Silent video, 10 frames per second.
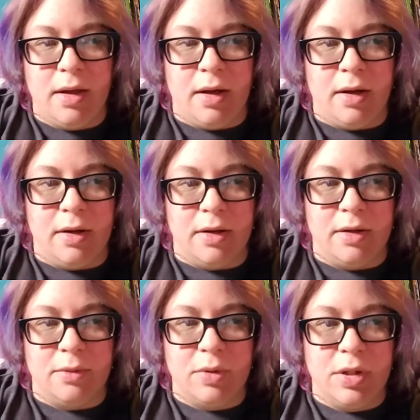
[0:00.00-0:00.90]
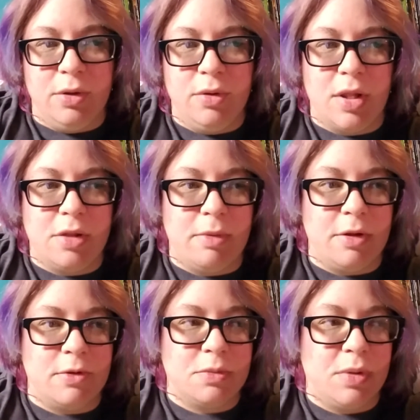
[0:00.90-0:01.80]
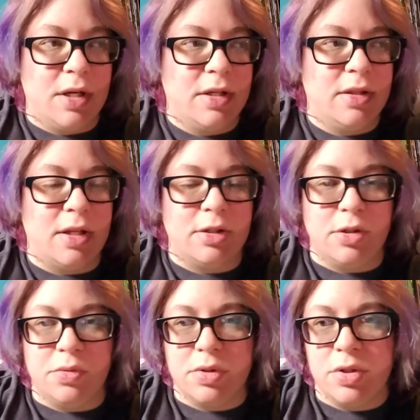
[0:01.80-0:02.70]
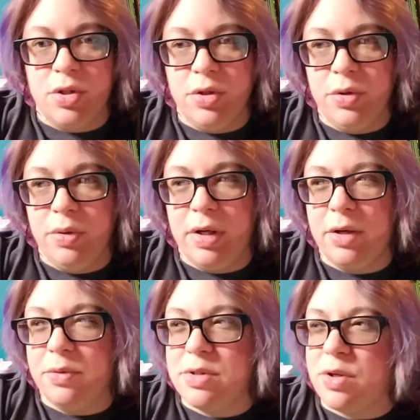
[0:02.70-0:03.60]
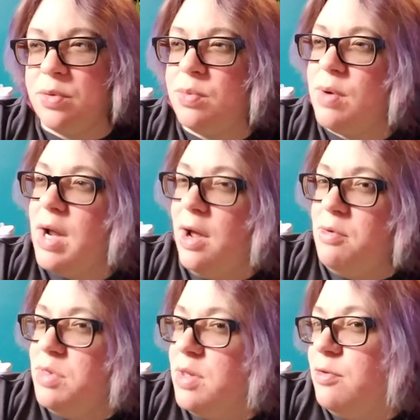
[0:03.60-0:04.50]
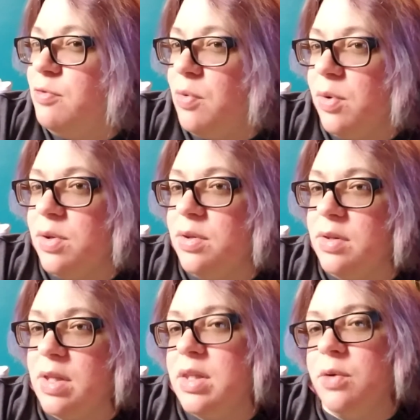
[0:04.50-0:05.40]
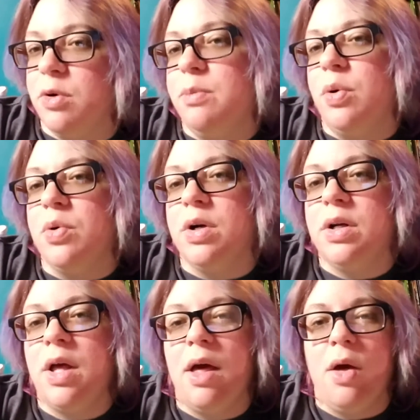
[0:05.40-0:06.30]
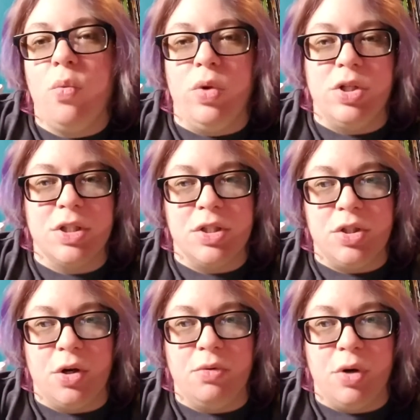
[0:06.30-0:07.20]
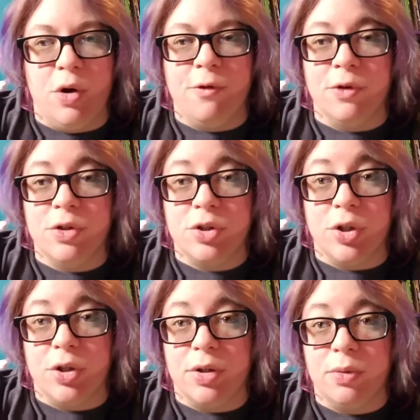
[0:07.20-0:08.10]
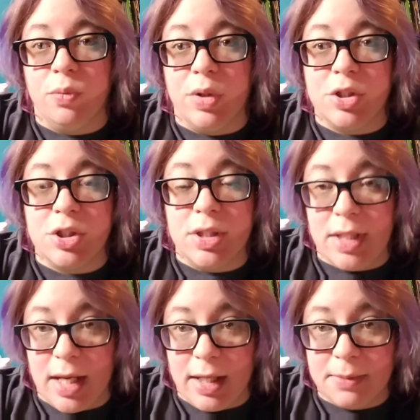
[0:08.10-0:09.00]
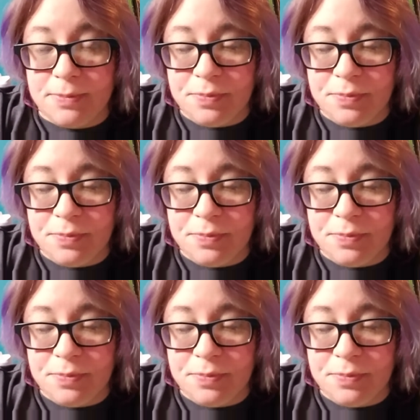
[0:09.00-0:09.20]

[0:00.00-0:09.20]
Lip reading: We knew that the mother was pregnant, that she was due, and it was around the 4th that they were born. We just don't know for sure which day.